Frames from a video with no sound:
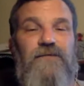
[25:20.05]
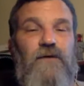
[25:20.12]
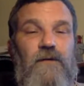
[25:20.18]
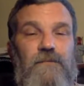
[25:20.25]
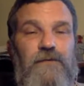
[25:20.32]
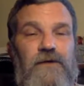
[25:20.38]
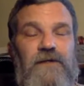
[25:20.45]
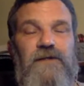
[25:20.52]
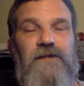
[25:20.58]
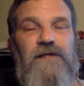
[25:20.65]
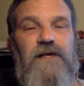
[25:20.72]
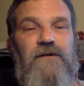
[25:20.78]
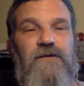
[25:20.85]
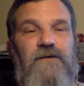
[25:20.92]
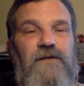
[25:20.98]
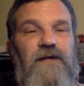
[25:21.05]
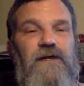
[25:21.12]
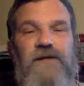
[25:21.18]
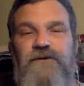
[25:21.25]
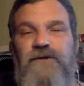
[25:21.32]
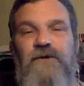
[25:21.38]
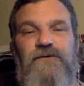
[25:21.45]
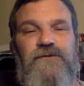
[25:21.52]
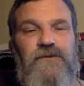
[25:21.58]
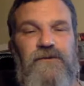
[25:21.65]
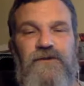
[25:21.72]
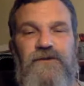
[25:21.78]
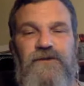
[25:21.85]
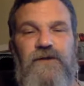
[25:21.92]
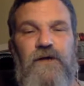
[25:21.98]
for putting together the intro to
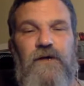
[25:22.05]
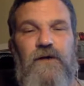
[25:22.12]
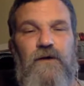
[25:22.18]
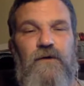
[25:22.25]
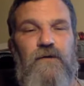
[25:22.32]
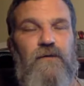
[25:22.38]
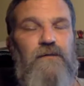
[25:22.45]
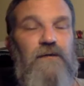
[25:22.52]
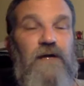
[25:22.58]
the show,